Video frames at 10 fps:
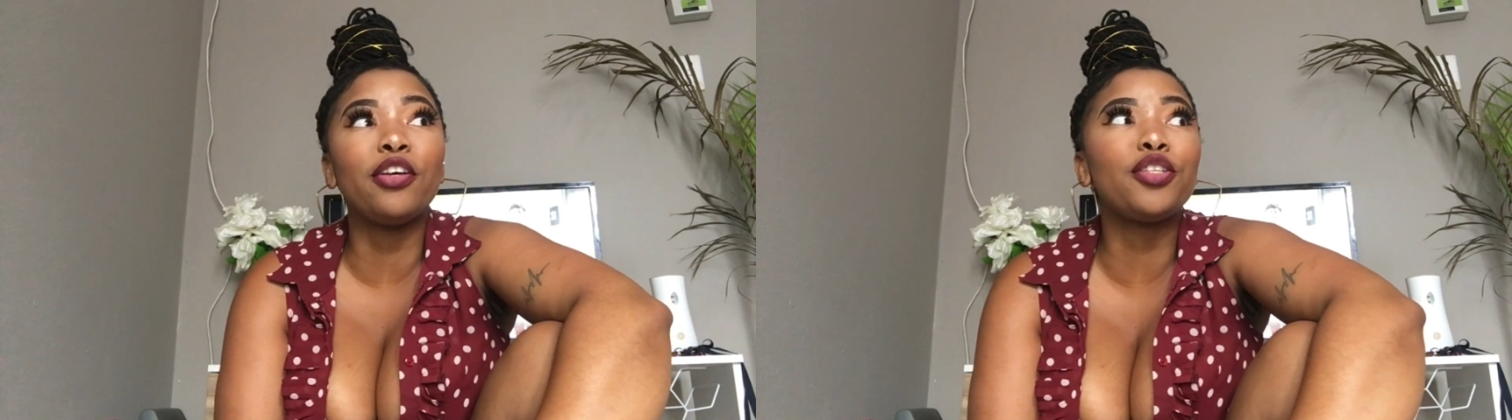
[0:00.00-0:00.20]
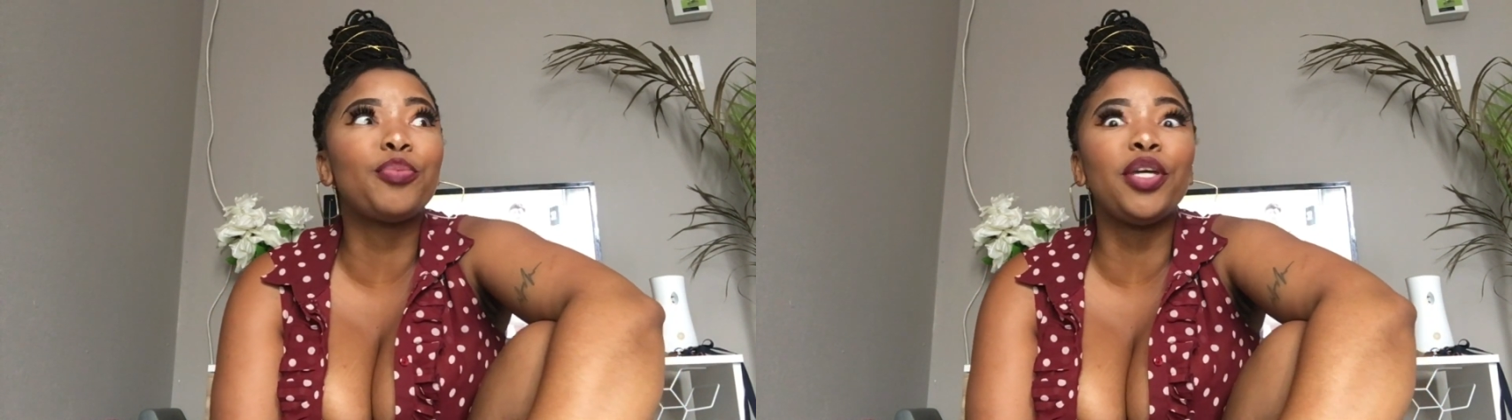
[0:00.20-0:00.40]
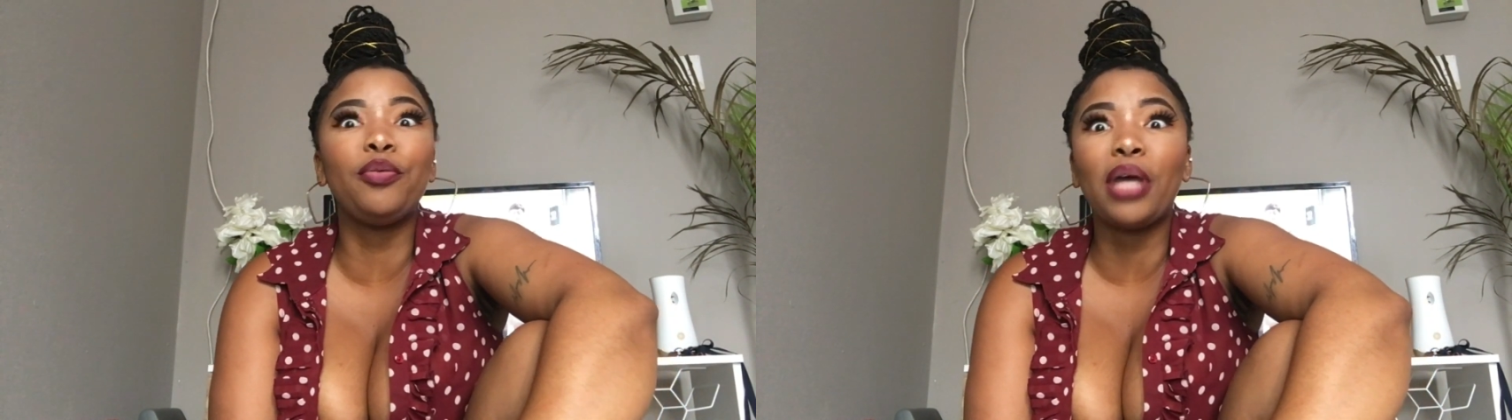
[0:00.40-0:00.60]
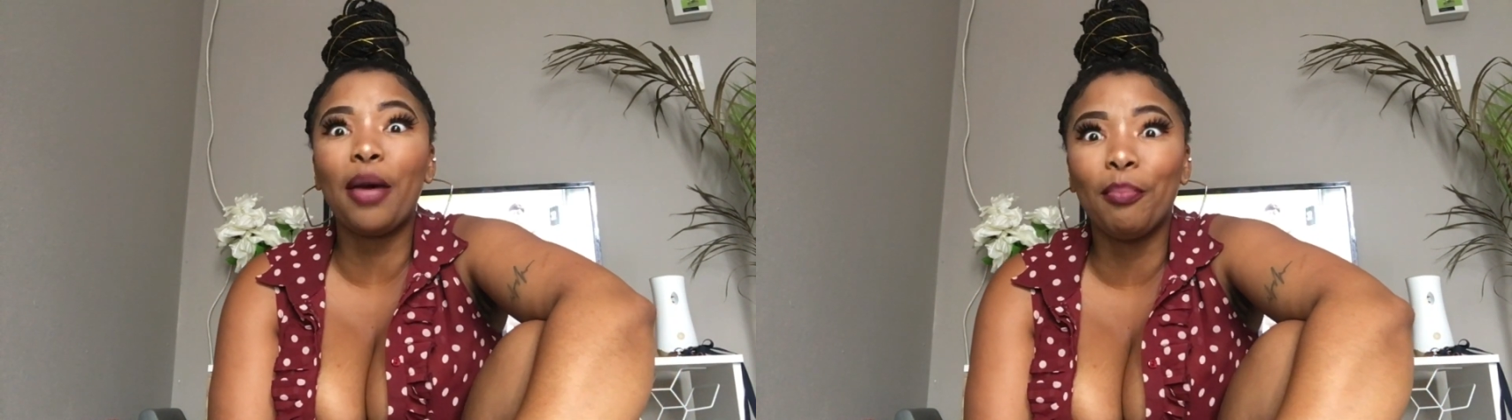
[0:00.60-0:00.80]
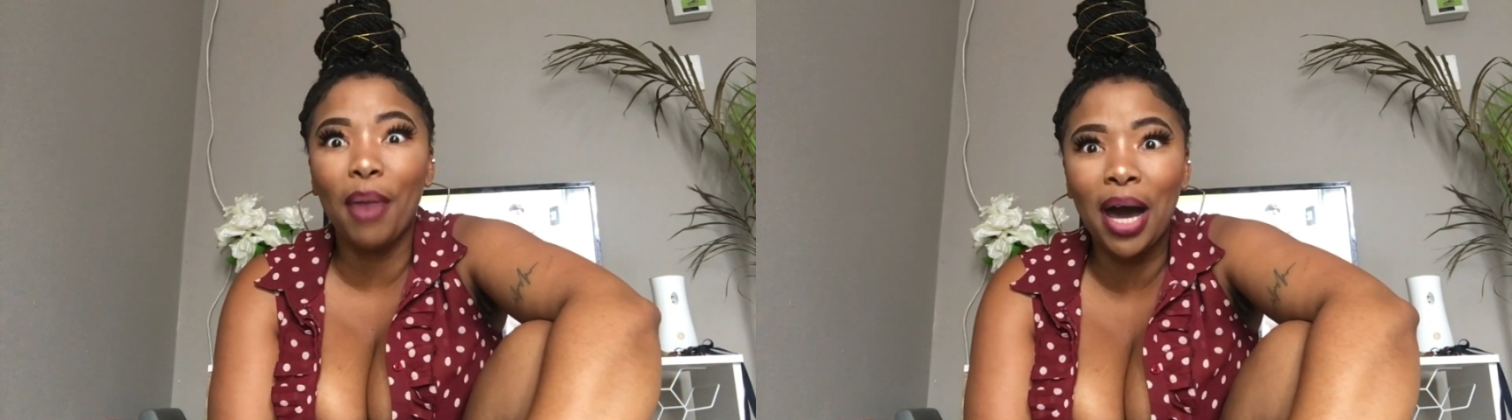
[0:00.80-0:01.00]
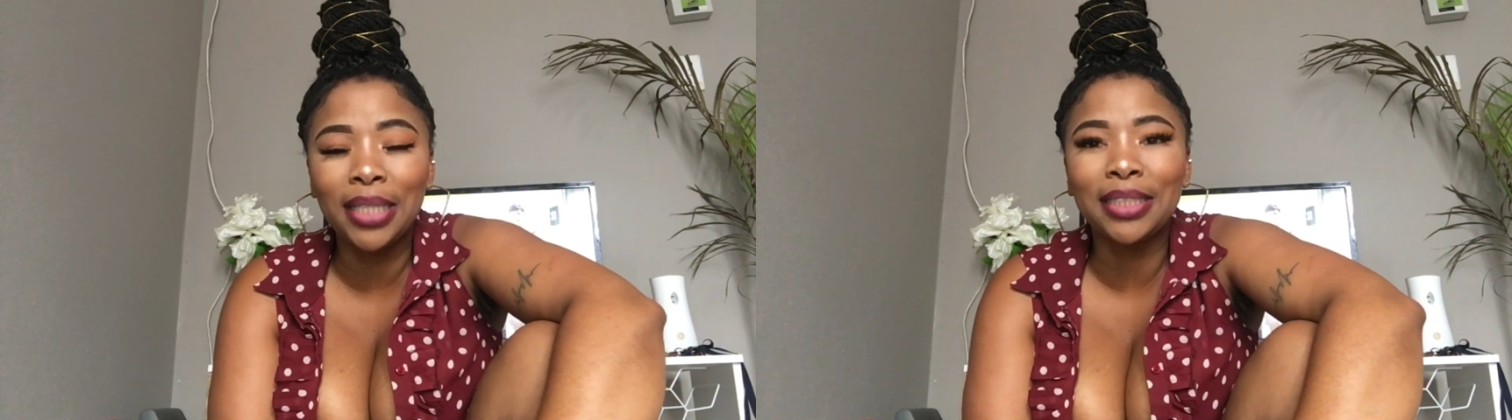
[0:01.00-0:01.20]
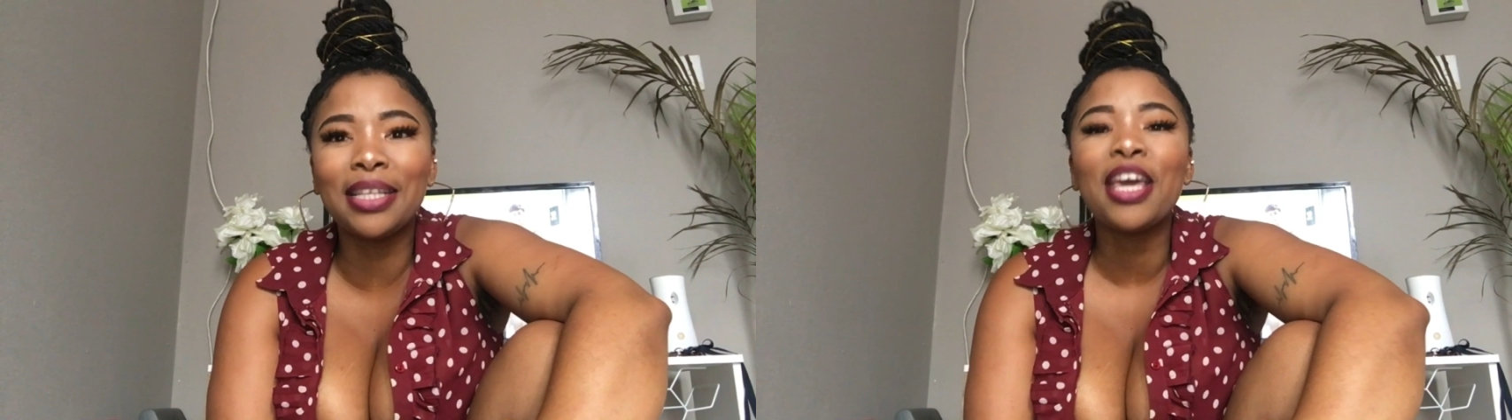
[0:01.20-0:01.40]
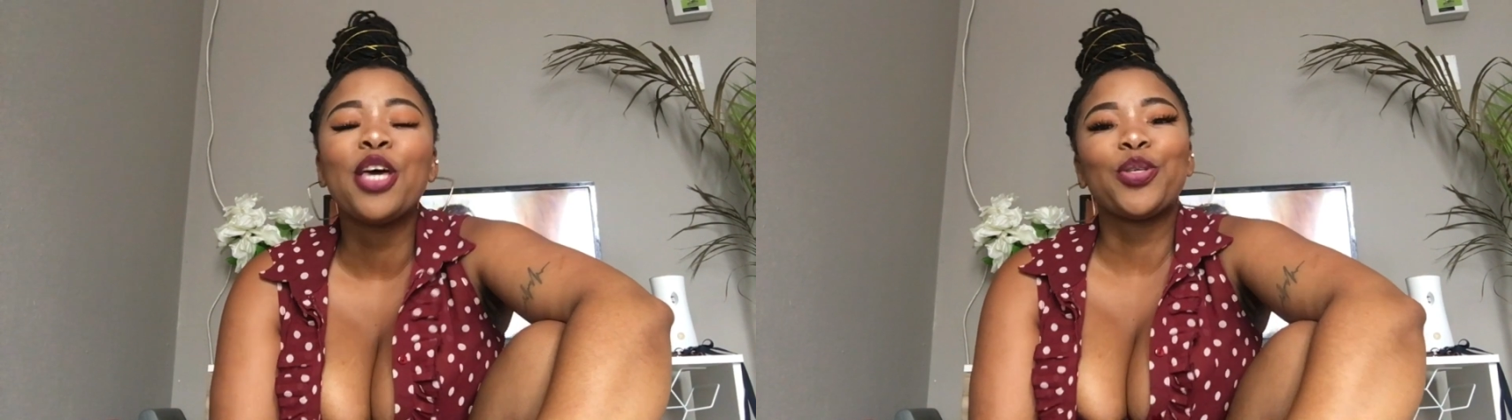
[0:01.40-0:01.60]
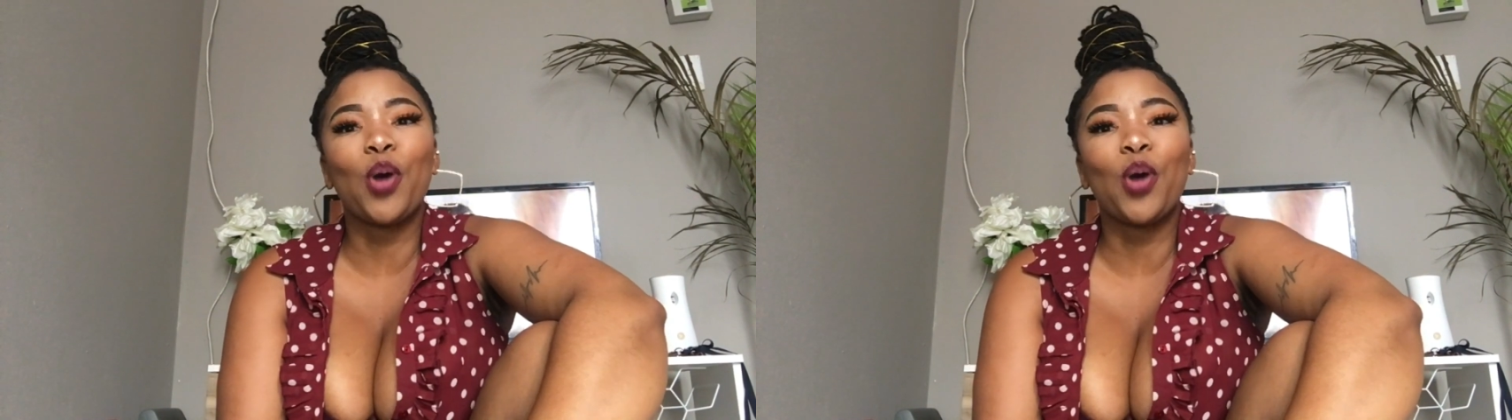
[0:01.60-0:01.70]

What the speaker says: It's been months, so